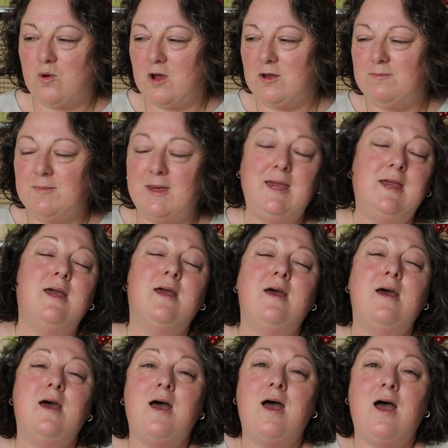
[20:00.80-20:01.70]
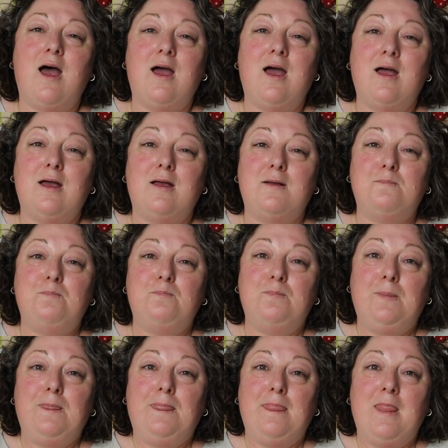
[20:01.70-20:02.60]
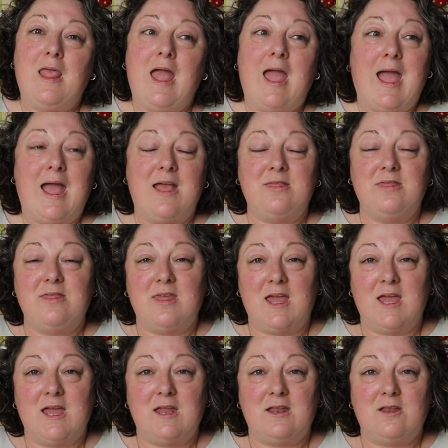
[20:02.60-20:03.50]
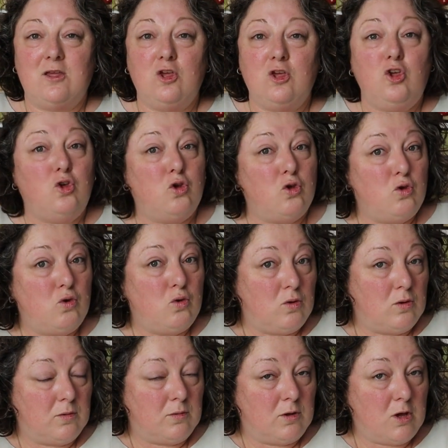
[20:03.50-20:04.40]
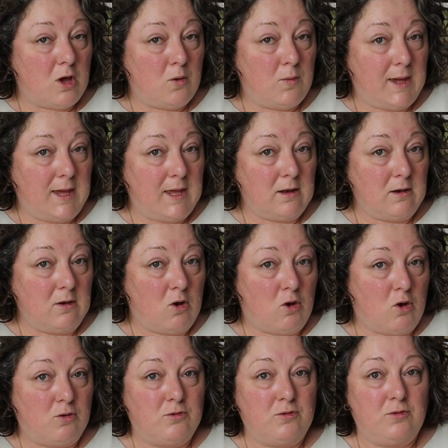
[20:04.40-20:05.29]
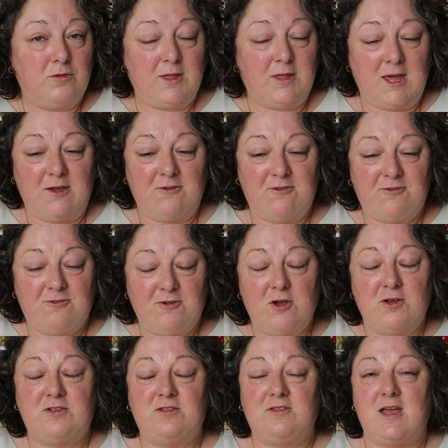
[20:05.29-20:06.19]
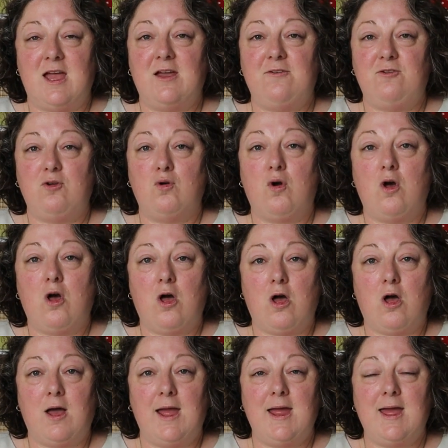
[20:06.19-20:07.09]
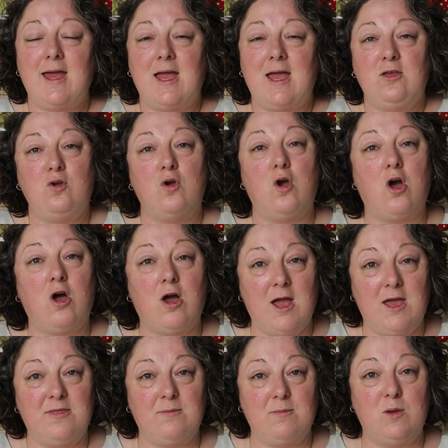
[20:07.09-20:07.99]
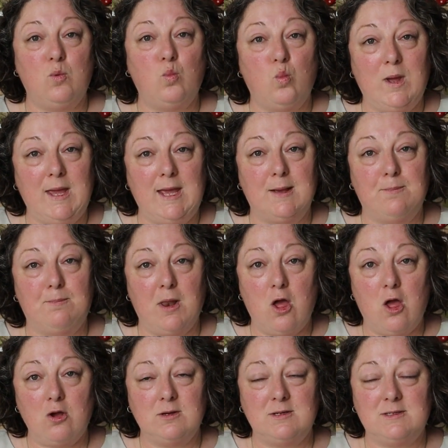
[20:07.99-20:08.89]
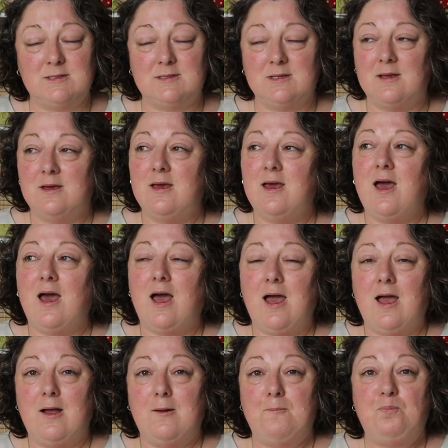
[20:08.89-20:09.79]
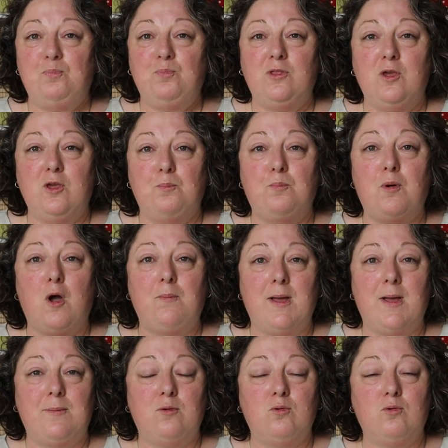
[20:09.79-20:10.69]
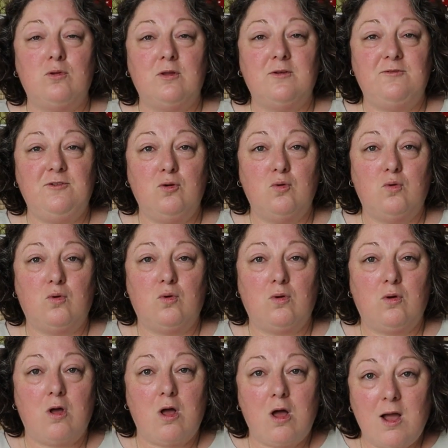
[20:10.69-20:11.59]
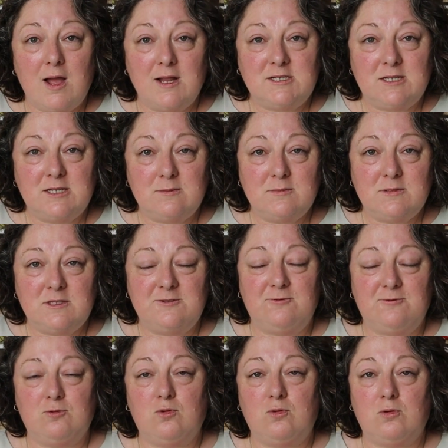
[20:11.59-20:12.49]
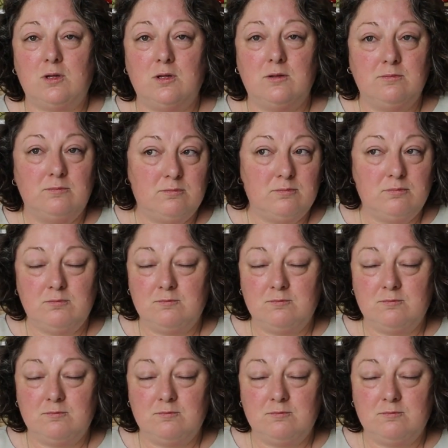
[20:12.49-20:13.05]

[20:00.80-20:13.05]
quote me. And then you go in on the first day of your hire and you hire them in week blocks. You pop up all of your items for